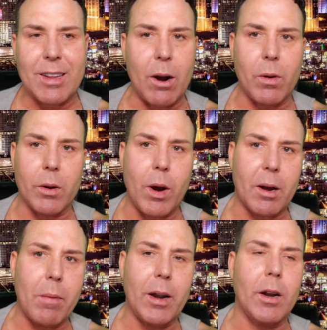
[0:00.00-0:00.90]
not really
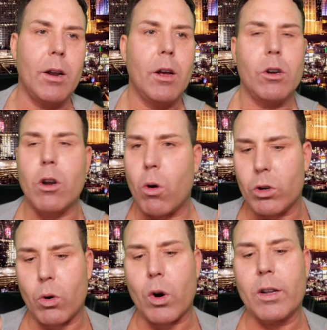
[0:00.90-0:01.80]
recommended. No
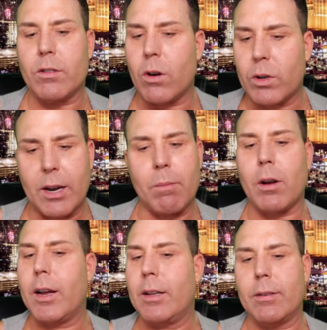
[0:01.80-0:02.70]
Jordans, no
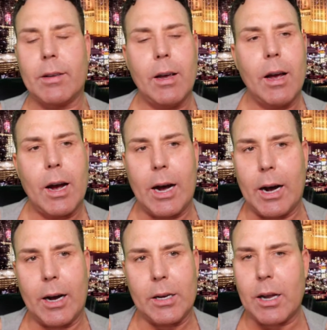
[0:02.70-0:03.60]
Timberlands,
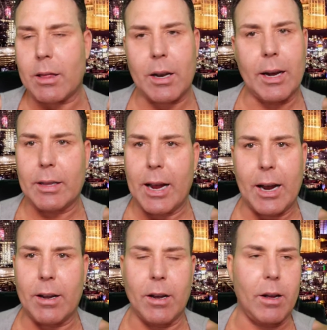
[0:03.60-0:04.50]
nothing like
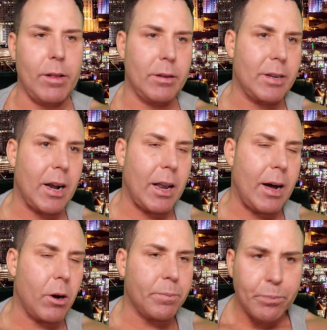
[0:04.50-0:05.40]
that. That's not
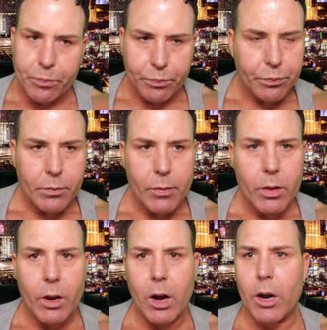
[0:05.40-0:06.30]
allowed.
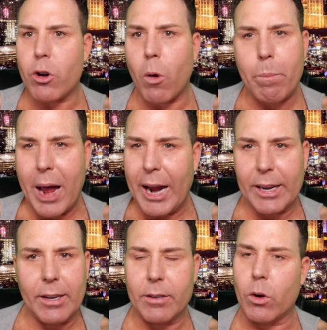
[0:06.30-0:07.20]
No
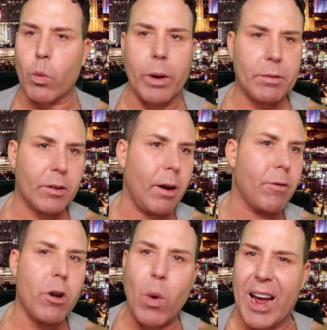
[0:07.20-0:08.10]
baggy, ripped
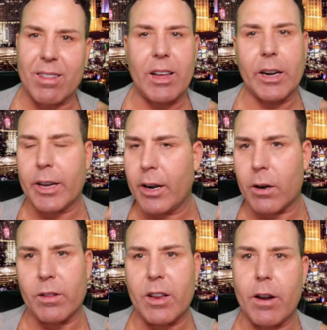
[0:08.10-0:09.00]
stuff, no athletic
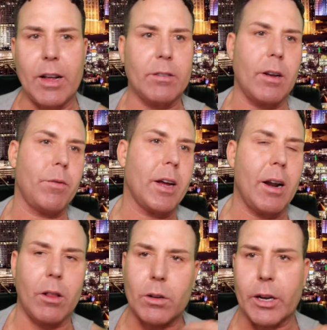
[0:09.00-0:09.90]
gear, none of that stuff. You got
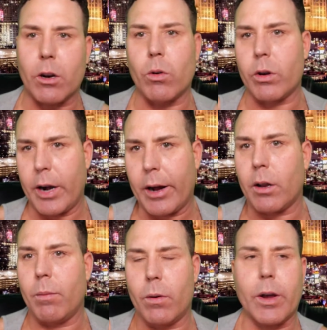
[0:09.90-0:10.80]
to look like you're going to a
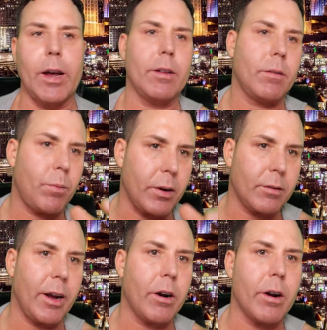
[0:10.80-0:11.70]
nightclub, okay? It's pretty
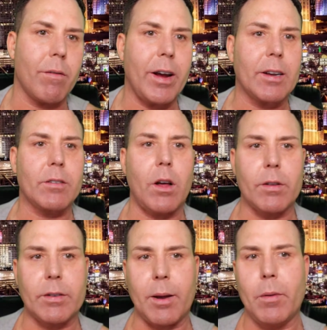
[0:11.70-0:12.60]
standard here in Vegas, all
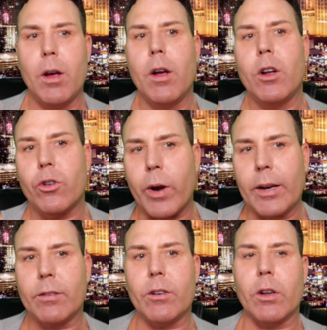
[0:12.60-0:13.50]
the same.
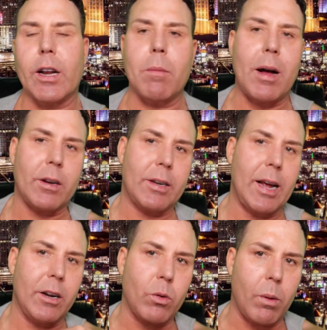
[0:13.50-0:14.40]
Drinks, you're looking at about
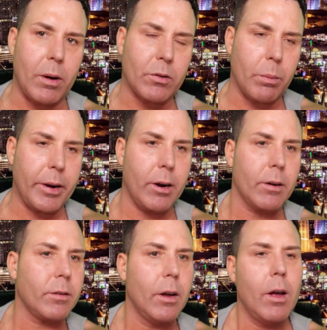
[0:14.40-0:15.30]
10 to 12 bucks for beers,